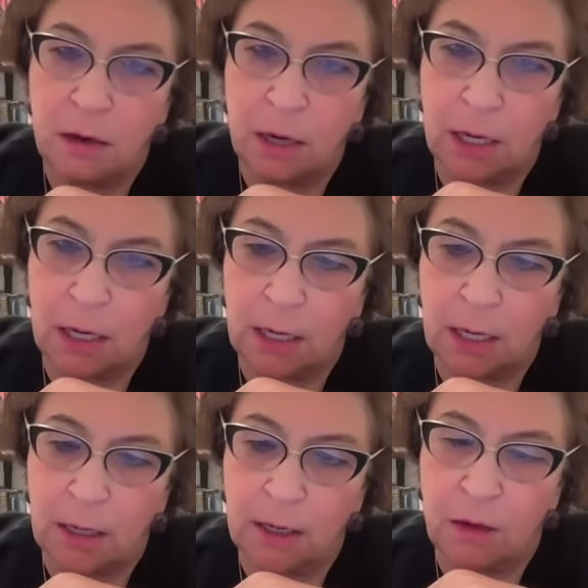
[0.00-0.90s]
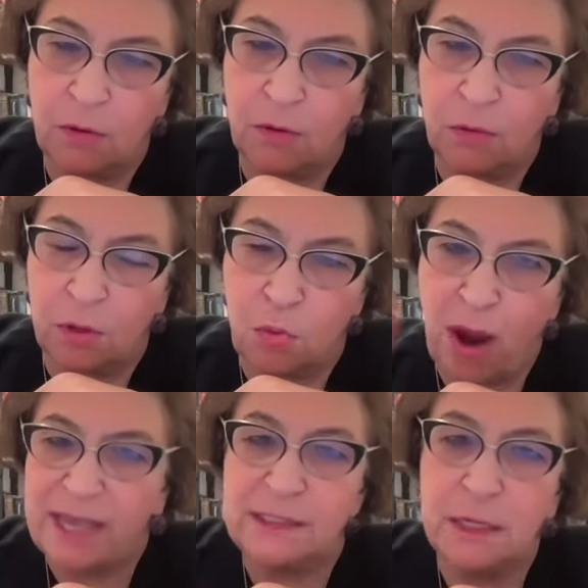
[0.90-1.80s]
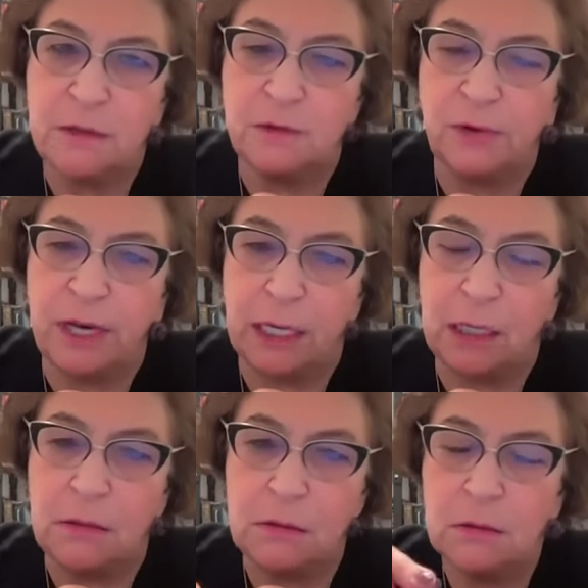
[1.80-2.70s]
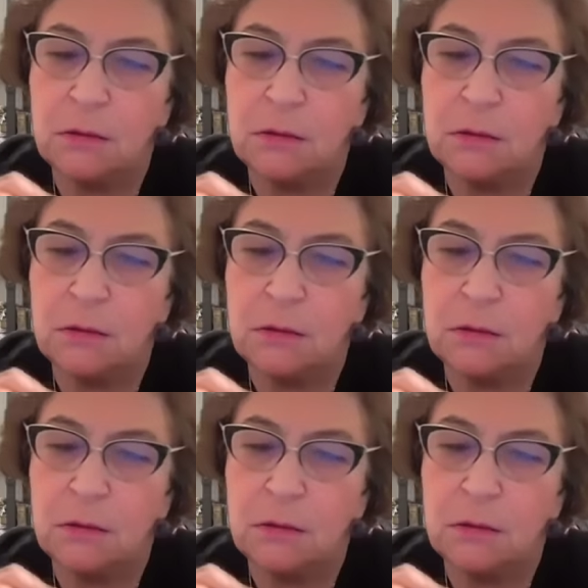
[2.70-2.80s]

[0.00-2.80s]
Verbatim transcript: uh, the Western greed